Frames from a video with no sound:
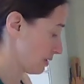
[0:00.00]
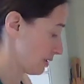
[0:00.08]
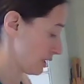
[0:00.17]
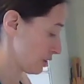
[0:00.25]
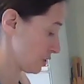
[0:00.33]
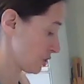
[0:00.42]

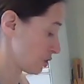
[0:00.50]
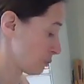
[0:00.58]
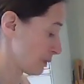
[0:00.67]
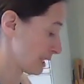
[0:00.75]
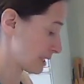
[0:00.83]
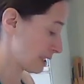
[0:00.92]
they just
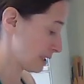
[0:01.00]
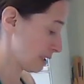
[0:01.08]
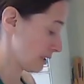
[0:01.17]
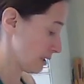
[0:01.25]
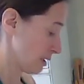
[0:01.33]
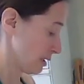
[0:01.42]
split
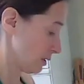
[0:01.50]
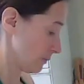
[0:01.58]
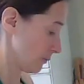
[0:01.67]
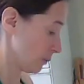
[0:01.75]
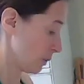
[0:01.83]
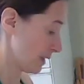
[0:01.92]

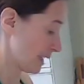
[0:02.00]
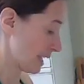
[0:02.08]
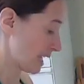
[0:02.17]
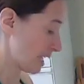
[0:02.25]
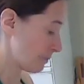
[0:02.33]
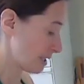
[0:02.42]
when they
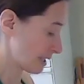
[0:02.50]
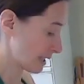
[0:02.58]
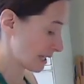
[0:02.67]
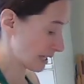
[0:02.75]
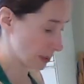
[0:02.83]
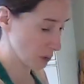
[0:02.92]
came into
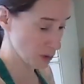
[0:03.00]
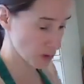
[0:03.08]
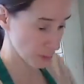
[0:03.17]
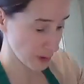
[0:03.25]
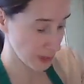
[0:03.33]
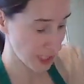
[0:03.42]
the
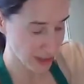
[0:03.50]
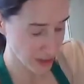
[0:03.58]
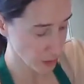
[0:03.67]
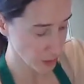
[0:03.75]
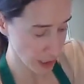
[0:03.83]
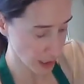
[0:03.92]
house, but
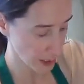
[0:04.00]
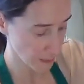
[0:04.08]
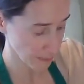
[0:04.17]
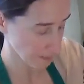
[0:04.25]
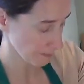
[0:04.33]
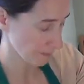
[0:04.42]
that's okay.
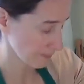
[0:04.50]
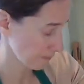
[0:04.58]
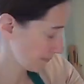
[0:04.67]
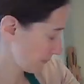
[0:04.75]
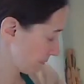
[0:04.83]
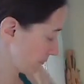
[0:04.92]

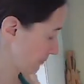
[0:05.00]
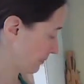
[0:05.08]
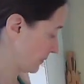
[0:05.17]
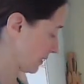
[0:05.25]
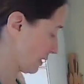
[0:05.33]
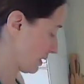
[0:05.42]

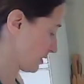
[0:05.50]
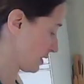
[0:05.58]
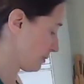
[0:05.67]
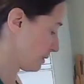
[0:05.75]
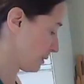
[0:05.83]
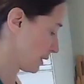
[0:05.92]

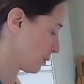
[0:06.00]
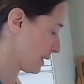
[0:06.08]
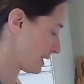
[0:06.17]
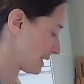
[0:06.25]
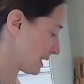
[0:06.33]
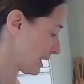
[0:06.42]
Some of them are
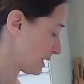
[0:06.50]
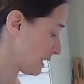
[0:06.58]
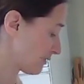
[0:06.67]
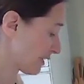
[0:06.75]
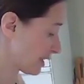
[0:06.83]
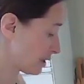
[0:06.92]
quite tiny.
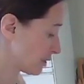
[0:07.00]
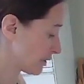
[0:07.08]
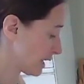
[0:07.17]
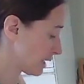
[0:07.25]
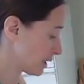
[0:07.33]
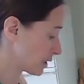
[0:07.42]
In fact, look,
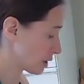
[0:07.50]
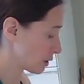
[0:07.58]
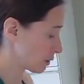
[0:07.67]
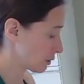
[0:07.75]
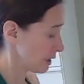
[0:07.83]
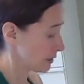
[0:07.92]
there you
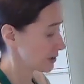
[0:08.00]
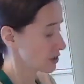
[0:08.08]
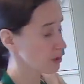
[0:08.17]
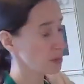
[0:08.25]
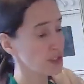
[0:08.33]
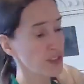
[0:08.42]
go.
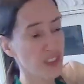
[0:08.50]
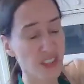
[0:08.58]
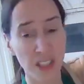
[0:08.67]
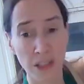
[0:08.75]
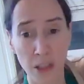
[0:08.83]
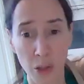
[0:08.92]
This one's
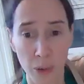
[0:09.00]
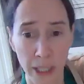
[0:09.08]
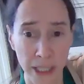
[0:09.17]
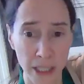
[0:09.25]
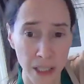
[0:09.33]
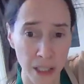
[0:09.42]
still
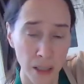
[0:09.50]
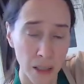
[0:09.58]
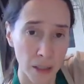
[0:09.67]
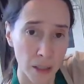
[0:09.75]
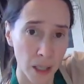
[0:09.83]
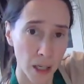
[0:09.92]
quite,
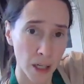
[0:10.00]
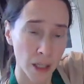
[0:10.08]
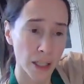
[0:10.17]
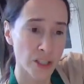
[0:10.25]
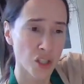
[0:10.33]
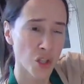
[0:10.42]

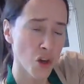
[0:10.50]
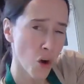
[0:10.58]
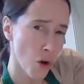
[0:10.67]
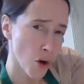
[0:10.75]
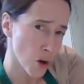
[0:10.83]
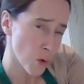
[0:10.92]
it's
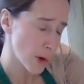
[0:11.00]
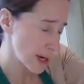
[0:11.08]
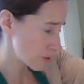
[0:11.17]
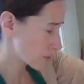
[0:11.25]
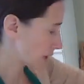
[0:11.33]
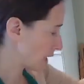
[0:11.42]
not
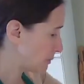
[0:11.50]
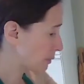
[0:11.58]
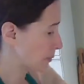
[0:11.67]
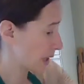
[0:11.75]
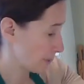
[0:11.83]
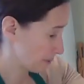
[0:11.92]
quite
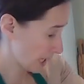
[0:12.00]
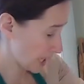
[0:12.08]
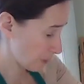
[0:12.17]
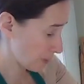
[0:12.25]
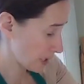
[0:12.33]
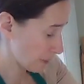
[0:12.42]
ripe, but I'm
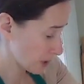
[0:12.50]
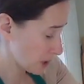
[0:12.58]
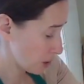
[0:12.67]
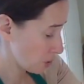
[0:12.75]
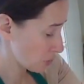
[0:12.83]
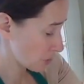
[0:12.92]
happy I'm
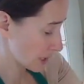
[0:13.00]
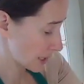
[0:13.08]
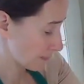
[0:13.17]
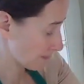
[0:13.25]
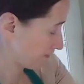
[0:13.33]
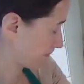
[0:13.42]
going to use
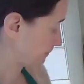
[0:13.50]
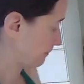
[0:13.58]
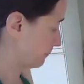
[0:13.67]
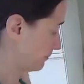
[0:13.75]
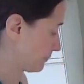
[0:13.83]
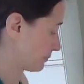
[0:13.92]
that.
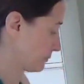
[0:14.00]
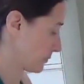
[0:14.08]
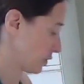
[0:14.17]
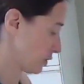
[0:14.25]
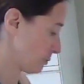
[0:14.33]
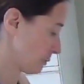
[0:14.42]

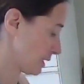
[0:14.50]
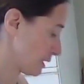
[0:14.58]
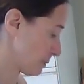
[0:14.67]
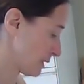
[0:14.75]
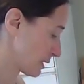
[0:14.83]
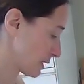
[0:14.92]
It's a good bit of
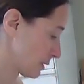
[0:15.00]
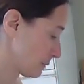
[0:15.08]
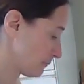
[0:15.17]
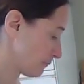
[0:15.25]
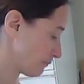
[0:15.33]
tomato.